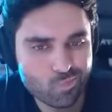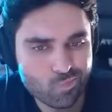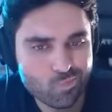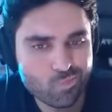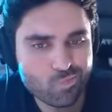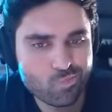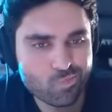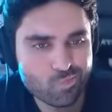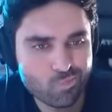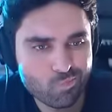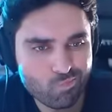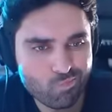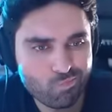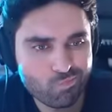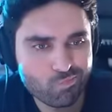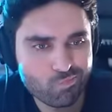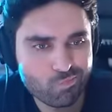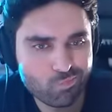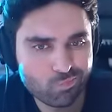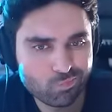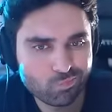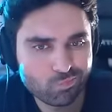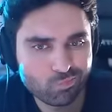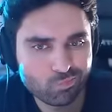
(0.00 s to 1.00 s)
Pass if you're
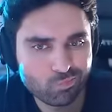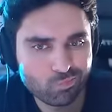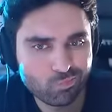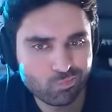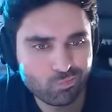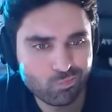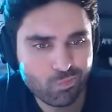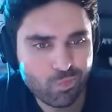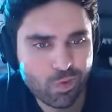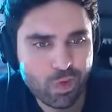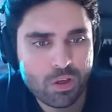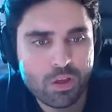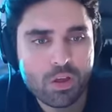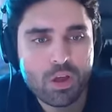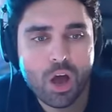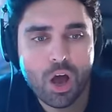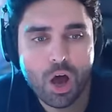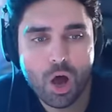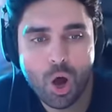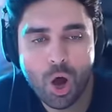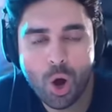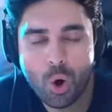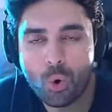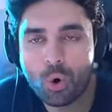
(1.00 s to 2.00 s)
curious. Other than that,
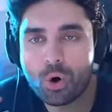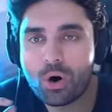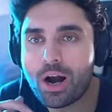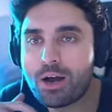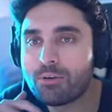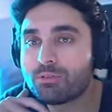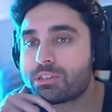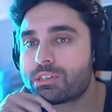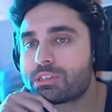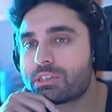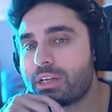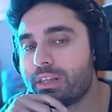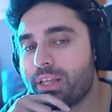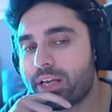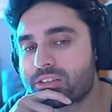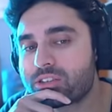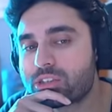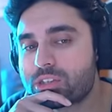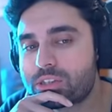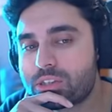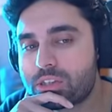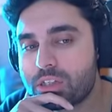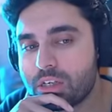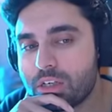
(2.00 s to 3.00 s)
though... Or I would say,
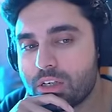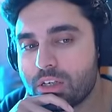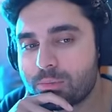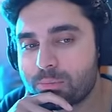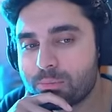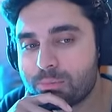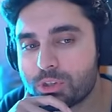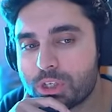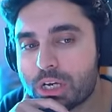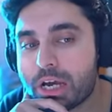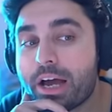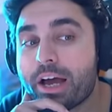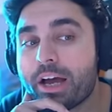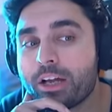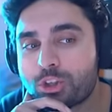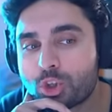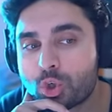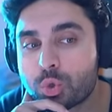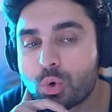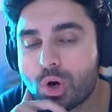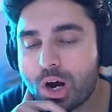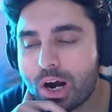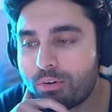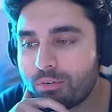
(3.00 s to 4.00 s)
like, Steam. Yeah,
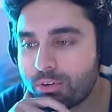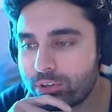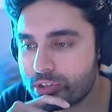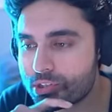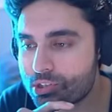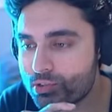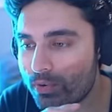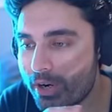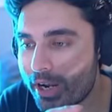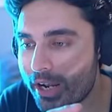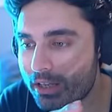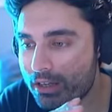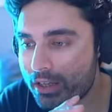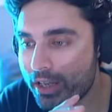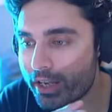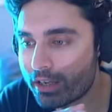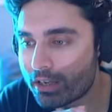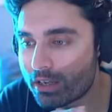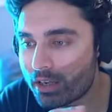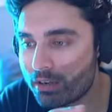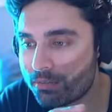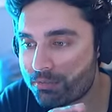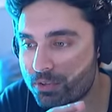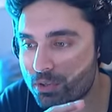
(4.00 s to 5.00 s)
two hours, right?
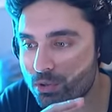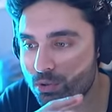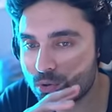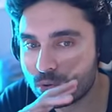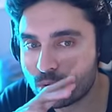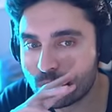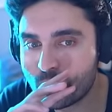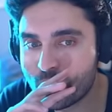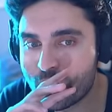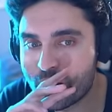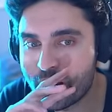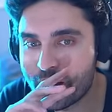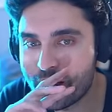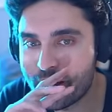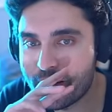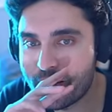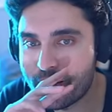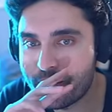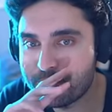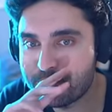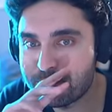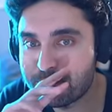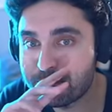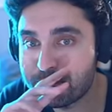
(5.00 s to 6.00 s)
Like, if you...
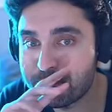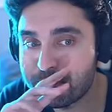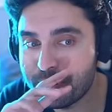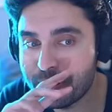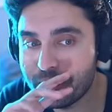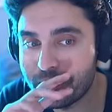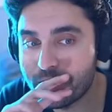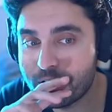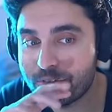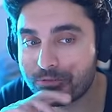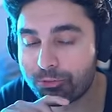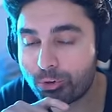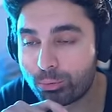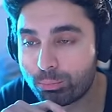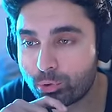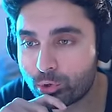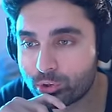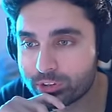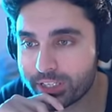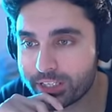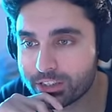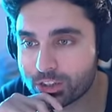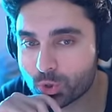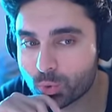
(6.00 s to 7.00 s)
Uh played for
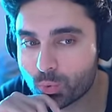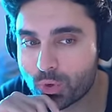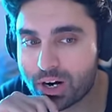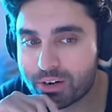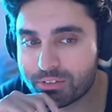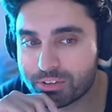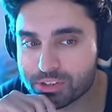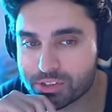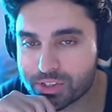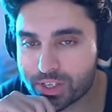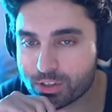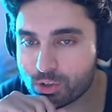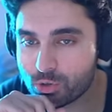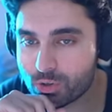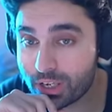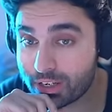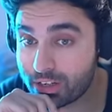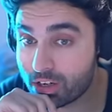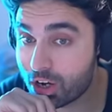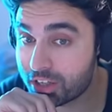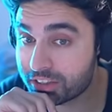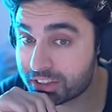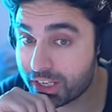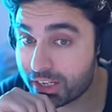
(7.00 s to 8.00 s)
more than two hours, then you
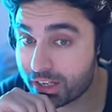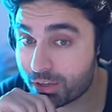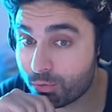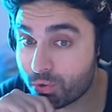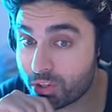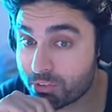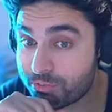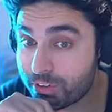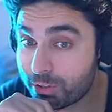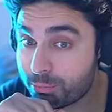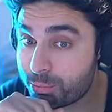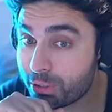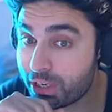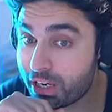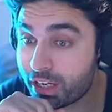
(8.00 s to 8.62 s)
cannot get a refund.